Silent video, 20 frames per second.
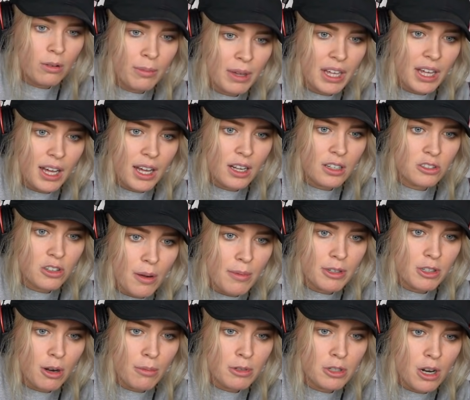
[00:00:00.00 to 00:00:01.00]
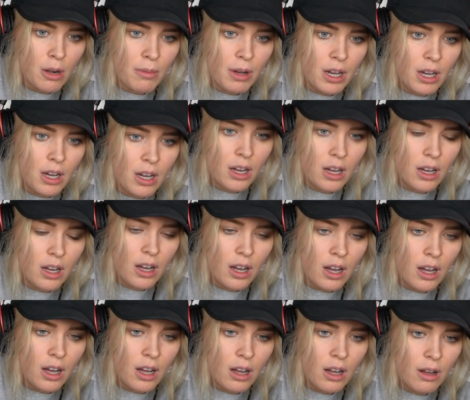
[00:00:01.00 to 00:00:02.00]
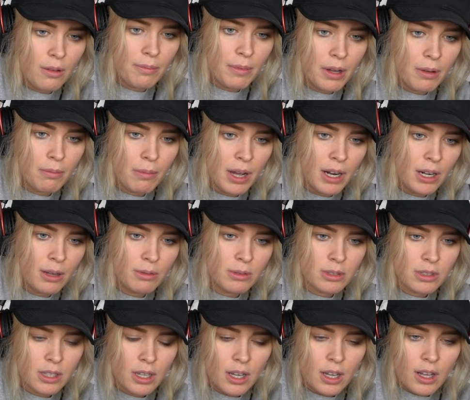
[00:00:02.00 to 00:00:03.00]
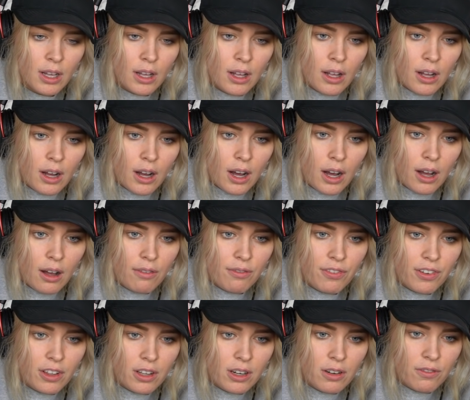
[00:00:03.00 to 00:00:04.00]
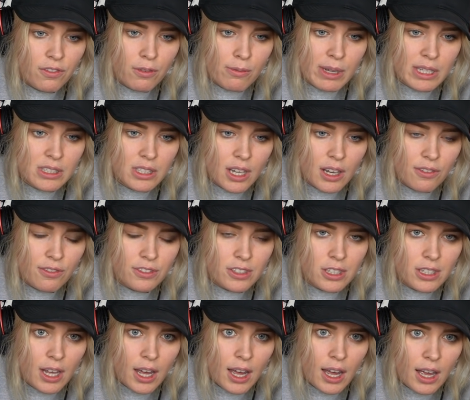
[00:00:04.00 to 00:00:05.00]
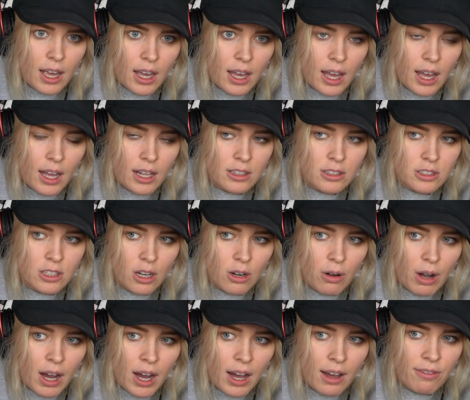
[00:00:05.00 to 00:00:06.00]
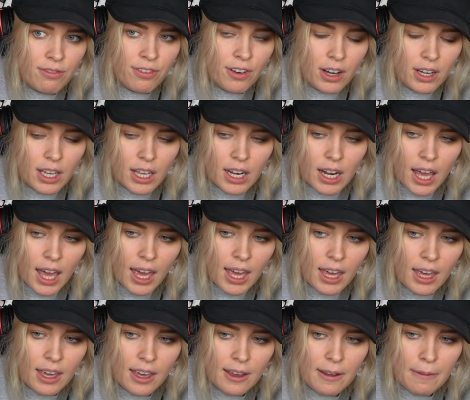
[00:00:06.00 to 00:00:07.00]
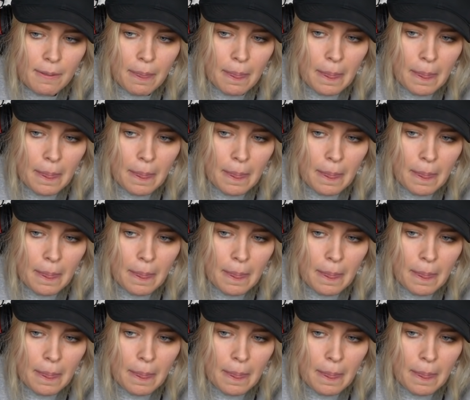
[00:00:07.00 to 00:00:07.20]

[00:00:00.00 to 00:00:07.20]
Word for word: Oh my god, drama, drama, drama. Um, my name's I'm filling in for Mizkif today, and so I fucking hate.